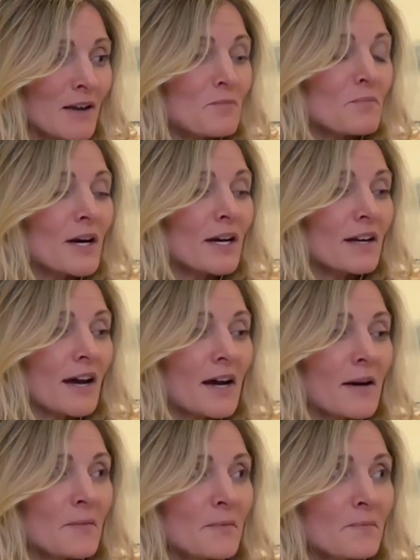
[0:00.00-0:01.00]
But
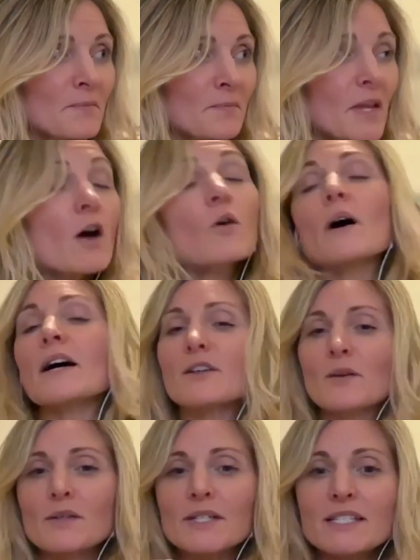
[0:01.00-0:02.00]
I know
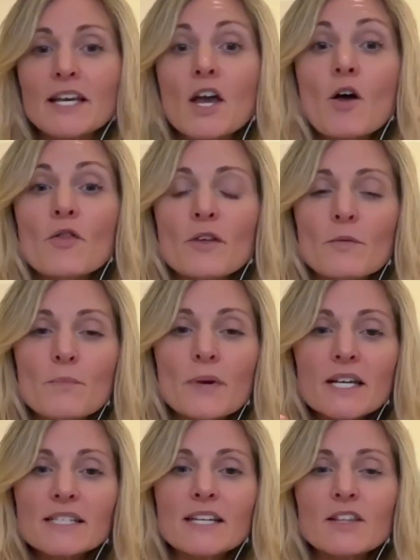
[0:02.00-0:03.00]
what I was going to say. The
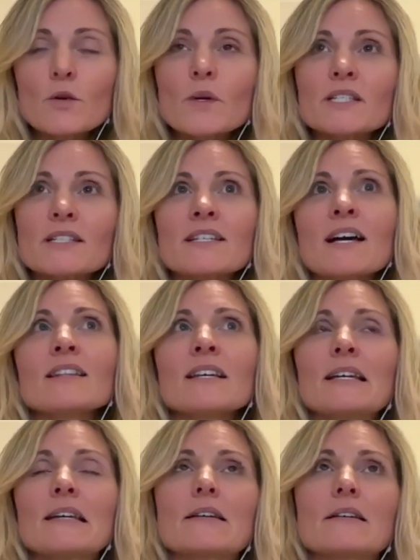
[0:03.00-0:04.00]
biggest thing though is it's not
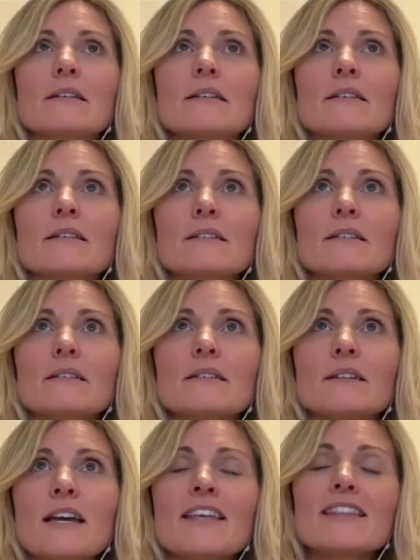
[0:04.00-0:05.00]
like
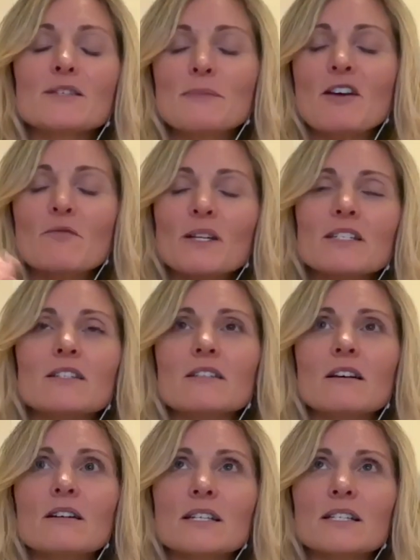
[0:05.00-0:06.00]
I think this may have been
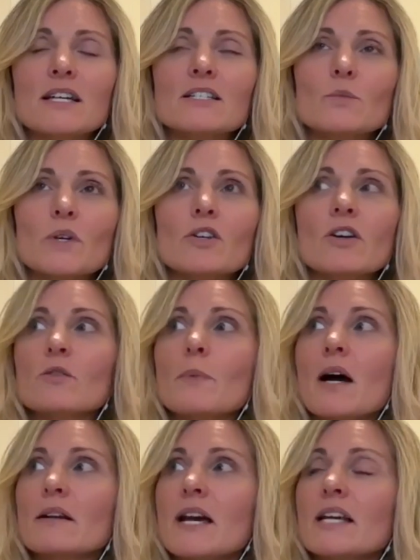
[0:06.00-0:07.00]
discussed in one of your other
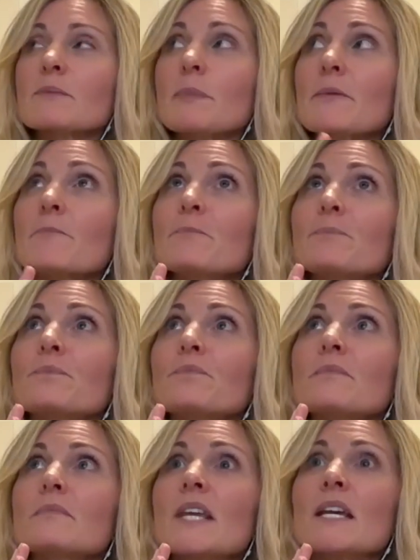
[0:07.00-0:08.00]
podcasts, but
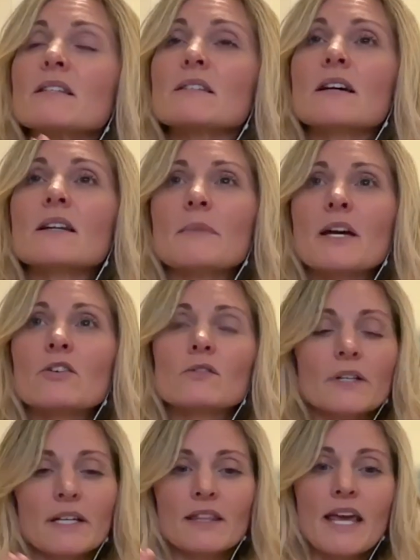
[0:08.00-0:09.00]
it's not a matter
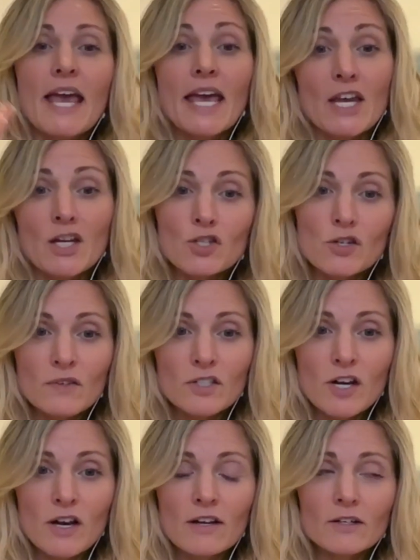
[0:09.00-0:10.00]
of like the age of a
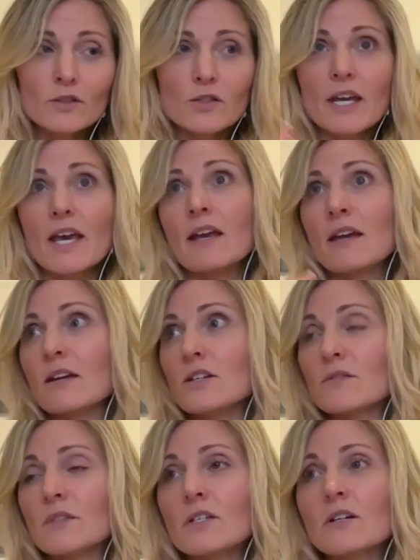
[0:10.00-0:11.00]
child or the
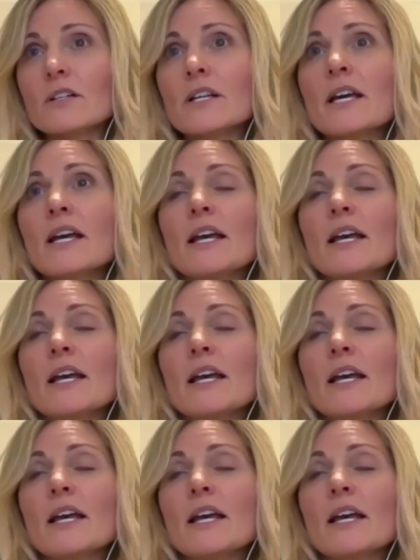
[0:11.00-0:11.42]
age of an adult.